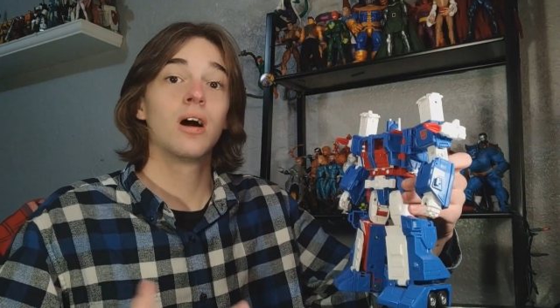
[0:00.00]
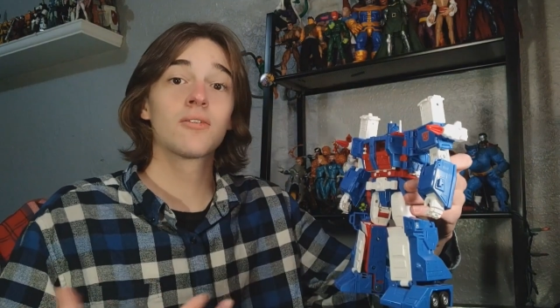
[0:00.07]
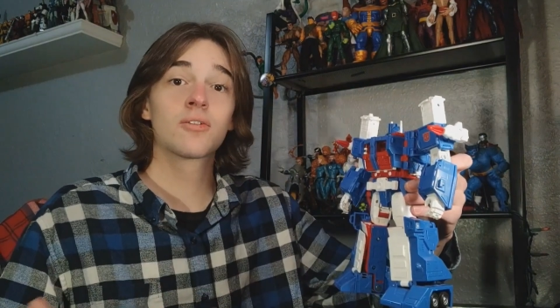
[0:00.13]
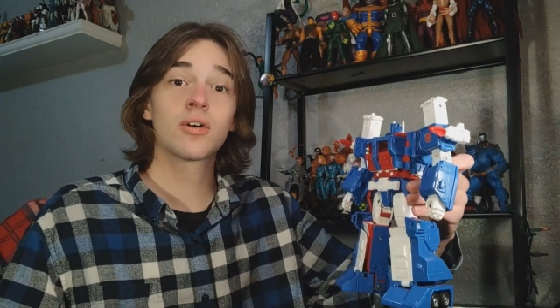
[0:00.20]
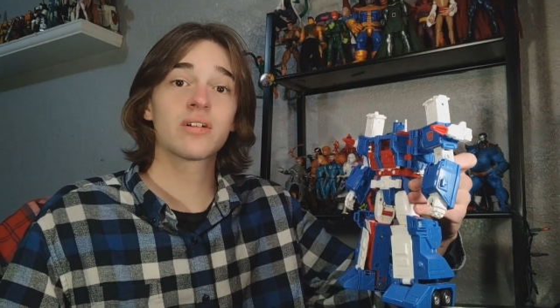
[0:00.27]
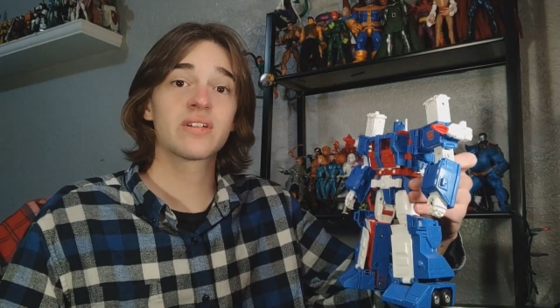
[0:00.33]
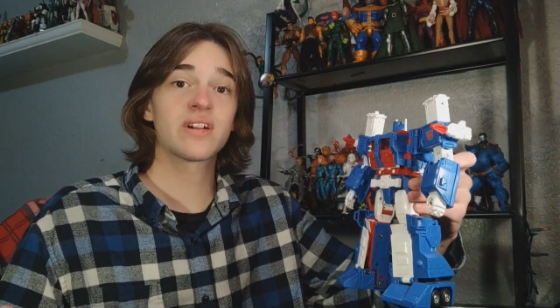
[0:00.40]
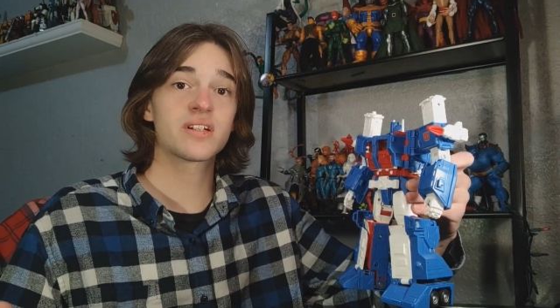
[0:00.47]

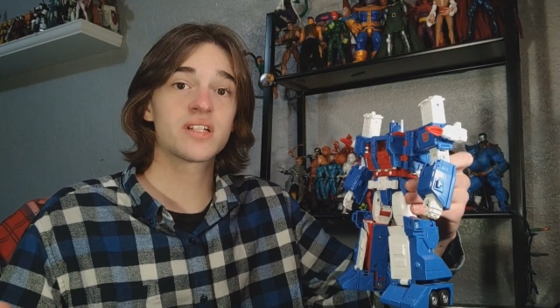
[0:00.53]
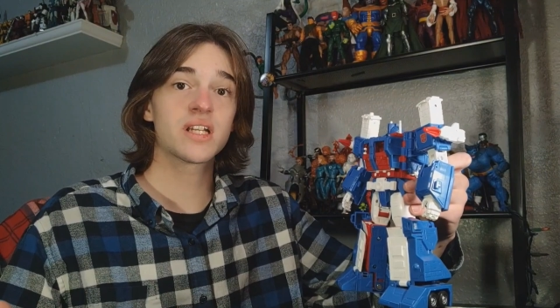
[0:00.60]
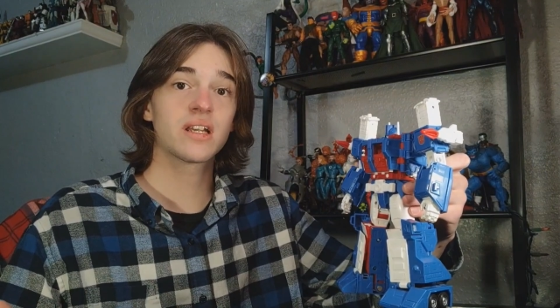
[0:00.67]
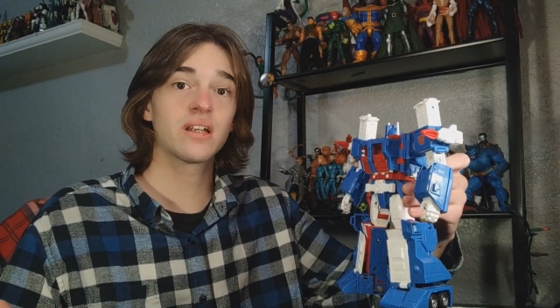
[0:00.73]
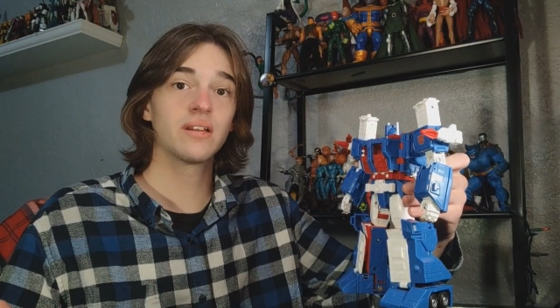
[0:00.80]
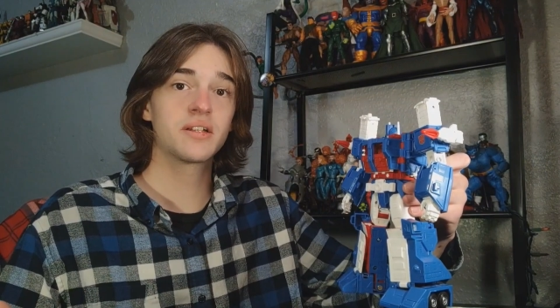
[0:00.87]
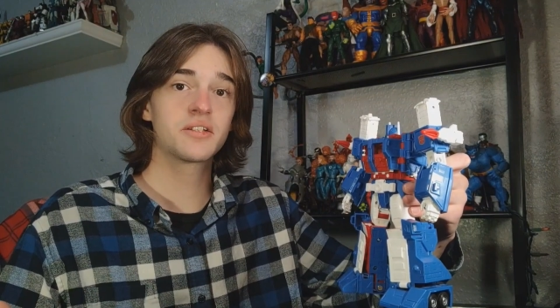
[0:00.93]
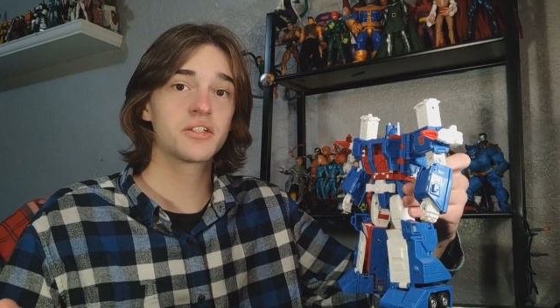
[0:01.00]
Of course,
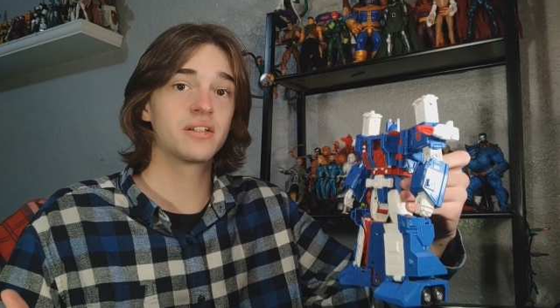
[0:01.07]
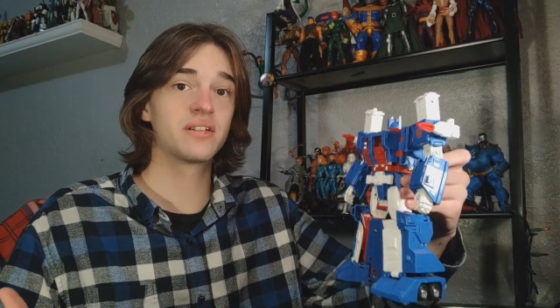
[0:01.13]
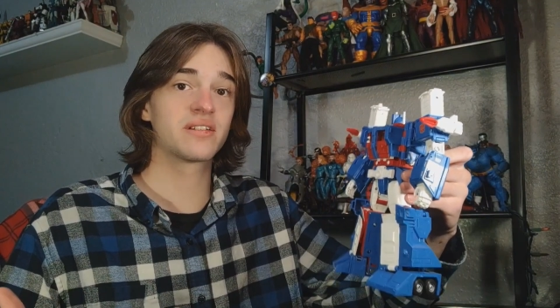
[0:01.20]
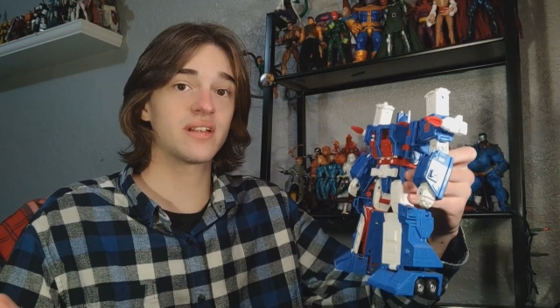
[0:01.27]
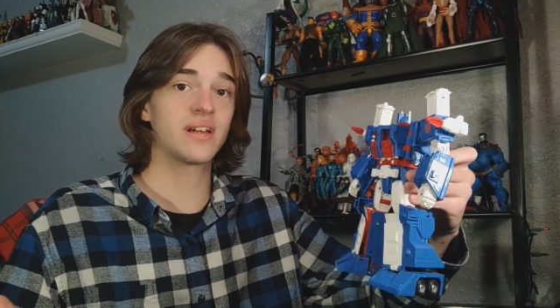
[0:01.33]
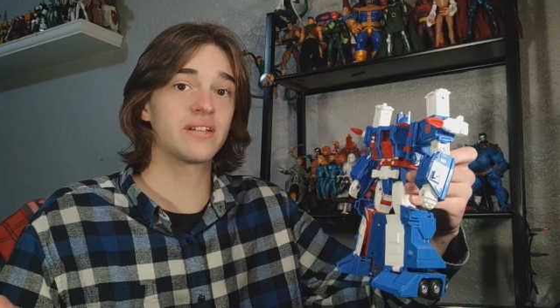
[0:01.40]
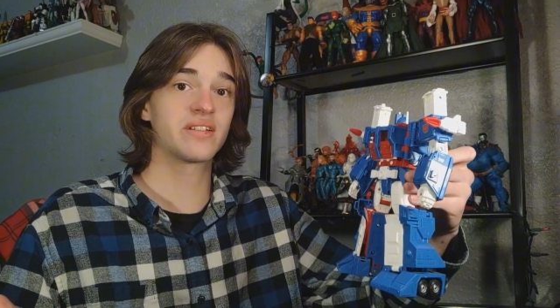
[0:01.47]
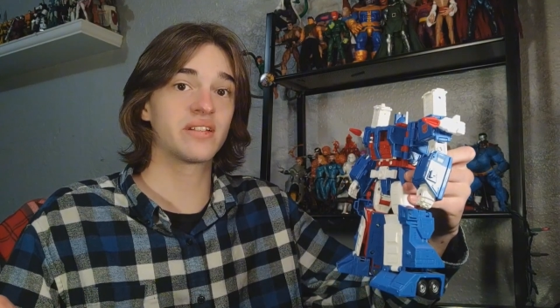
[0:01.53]
articulation
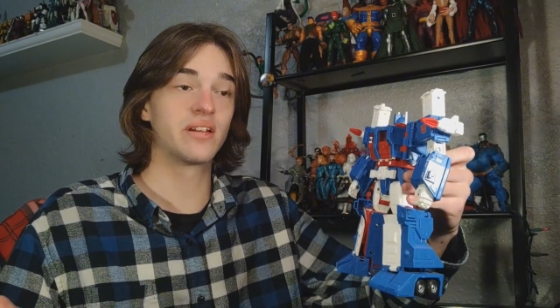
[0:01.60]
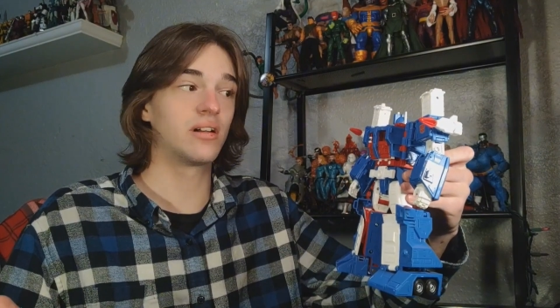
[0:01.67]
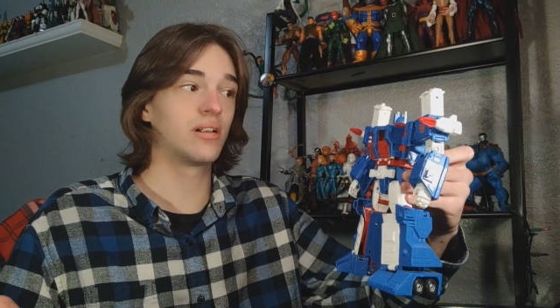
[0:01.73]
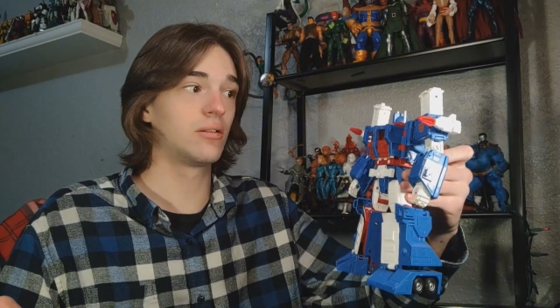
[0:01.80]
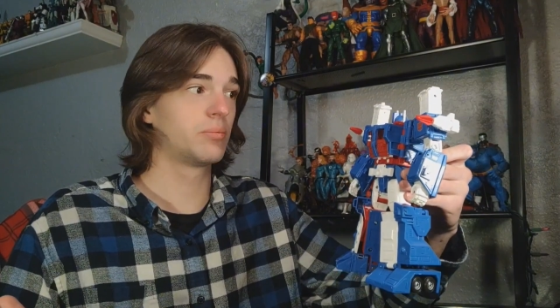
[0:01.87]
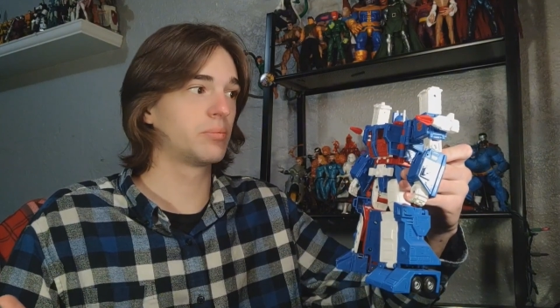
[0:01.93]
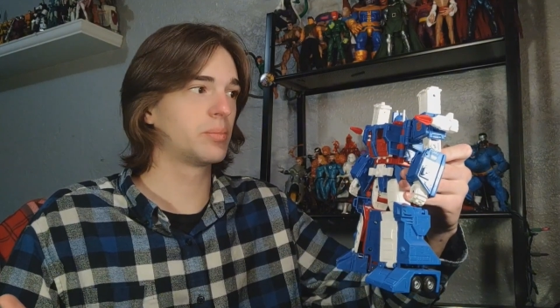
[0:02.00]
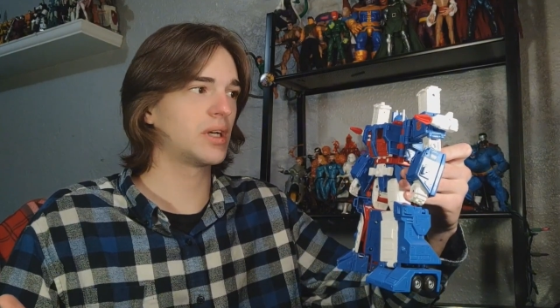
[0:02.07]
is nice and
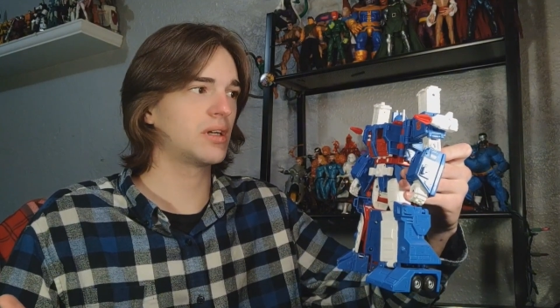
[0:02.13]
all,